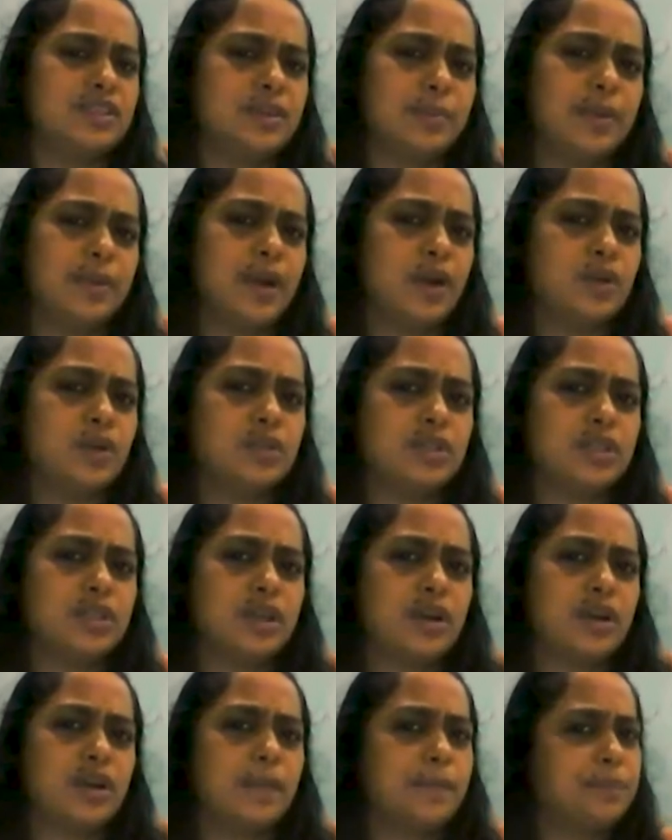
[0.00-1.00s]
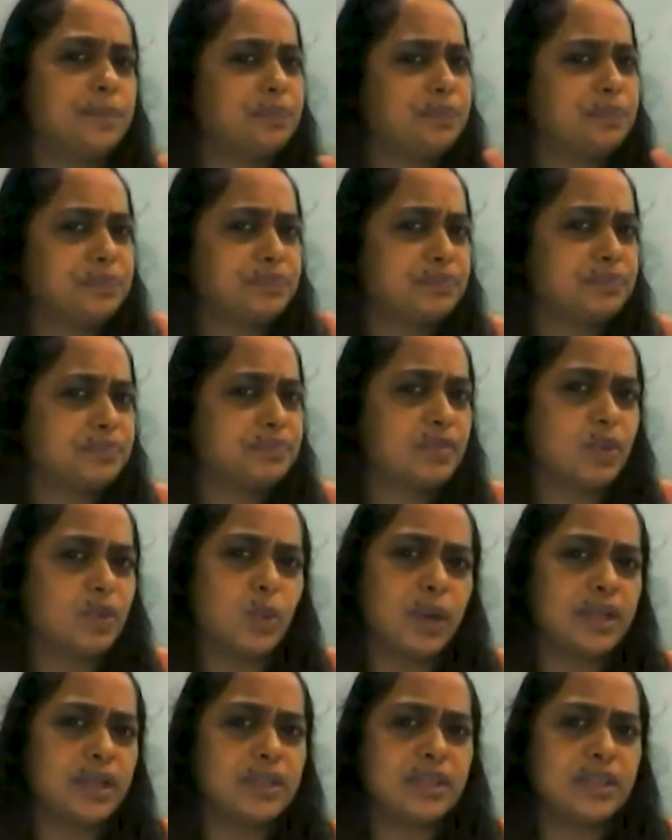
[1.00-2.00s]
about
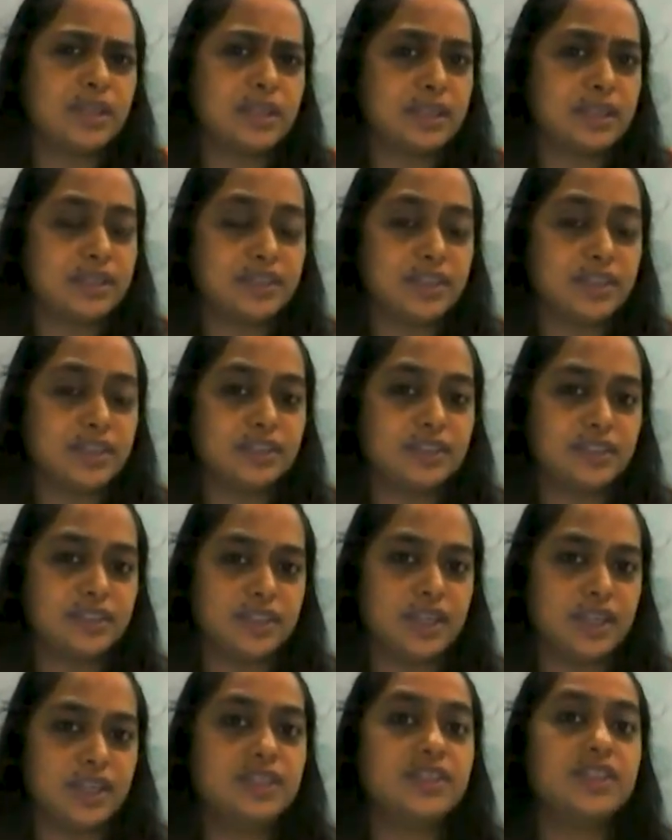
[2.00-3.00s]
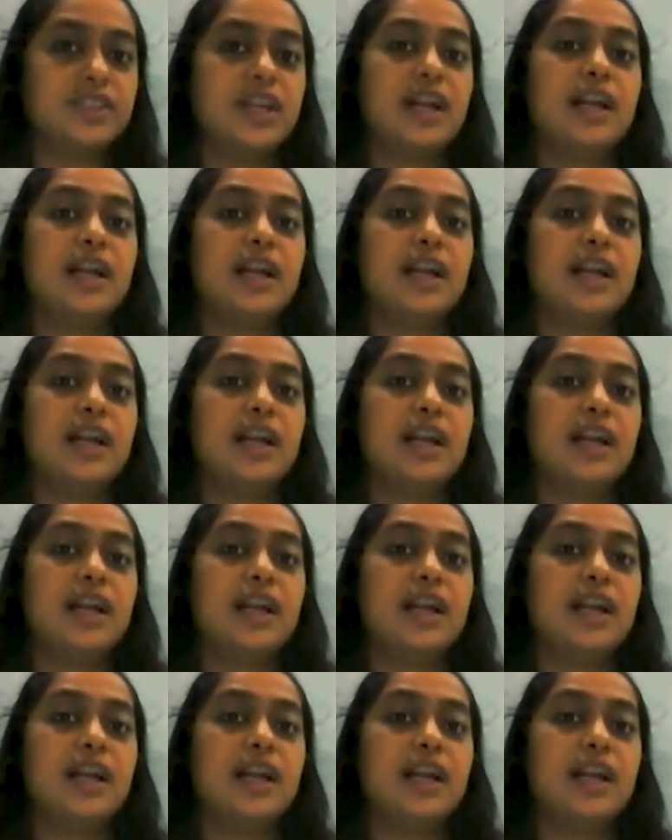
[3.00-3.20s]
1 degree Celsius,